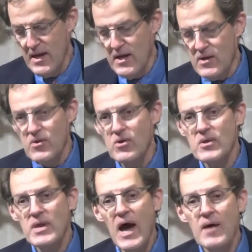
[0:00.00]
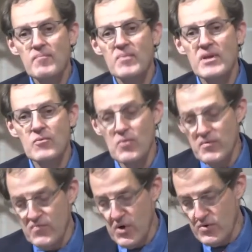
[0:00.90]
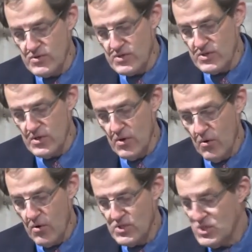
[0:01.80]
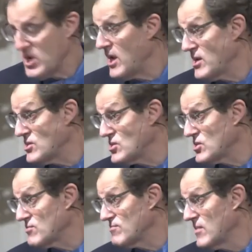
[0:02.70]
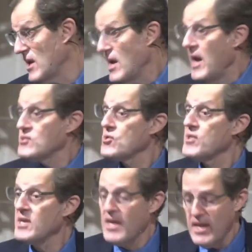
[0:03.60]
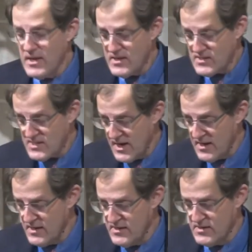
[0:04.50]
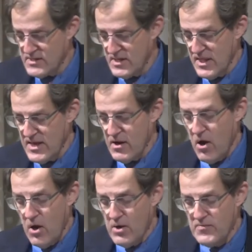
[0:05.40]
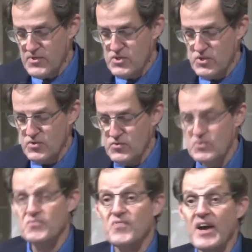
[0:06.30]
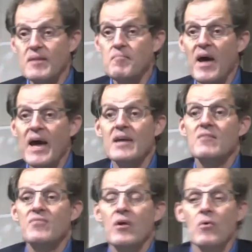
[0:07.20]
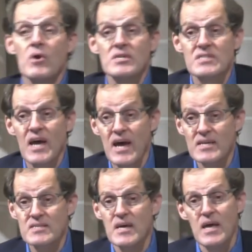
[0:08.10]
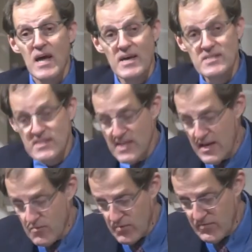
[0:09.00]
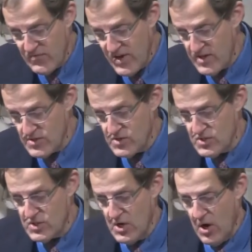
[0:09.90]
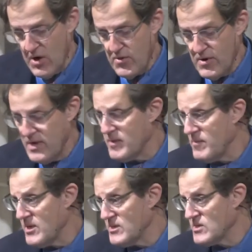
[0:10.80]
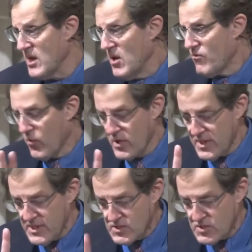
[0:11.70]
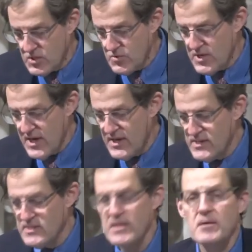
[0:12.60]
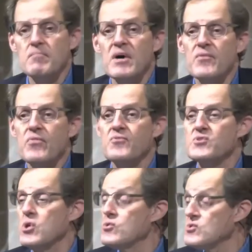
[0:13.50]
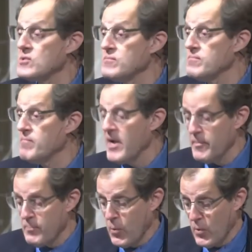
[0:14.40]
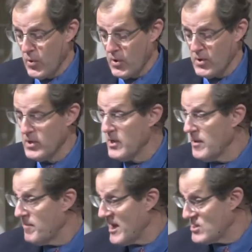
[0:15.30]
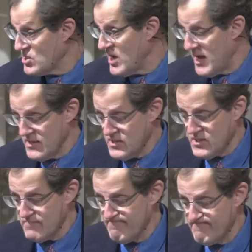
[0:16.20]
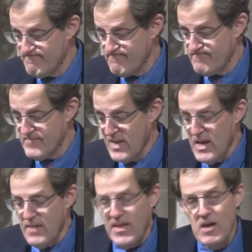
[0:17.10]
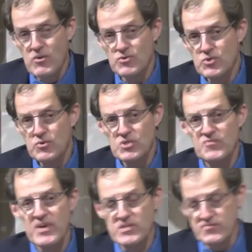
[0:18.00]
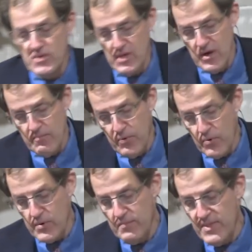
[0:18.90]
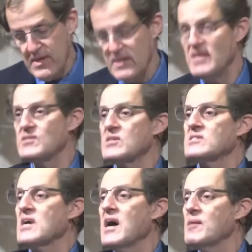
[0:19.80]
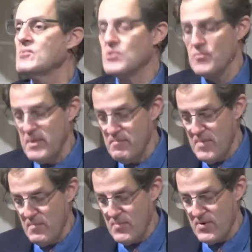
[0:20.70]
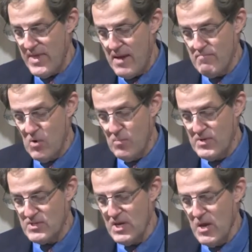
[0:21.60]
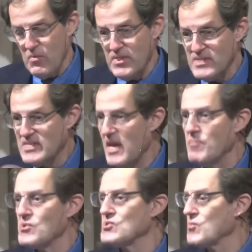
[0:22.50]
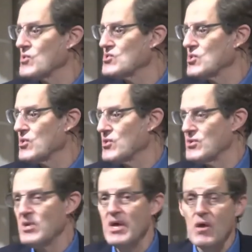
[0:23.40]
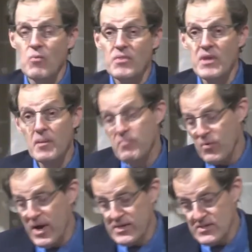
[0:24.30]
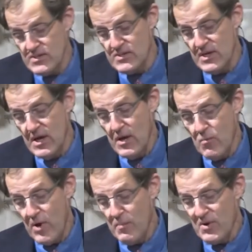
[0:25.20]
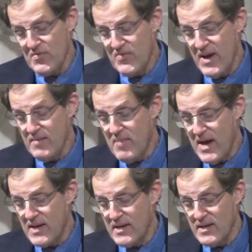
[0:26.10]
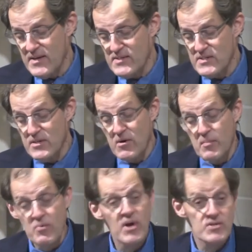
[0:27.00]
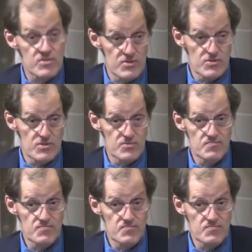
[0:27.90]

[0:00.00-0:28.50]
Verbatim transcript: could not be revoked or changed. And so the king decided to let all the Jews fight back if they were attacked and to take revenge on their enemies for at least two days in a month chosen by pur, by chance. The annual Jewish festival of Purim, then, is a time to remember that moment when the tables were turned, when the oppressed were able to fight back against their oppressors.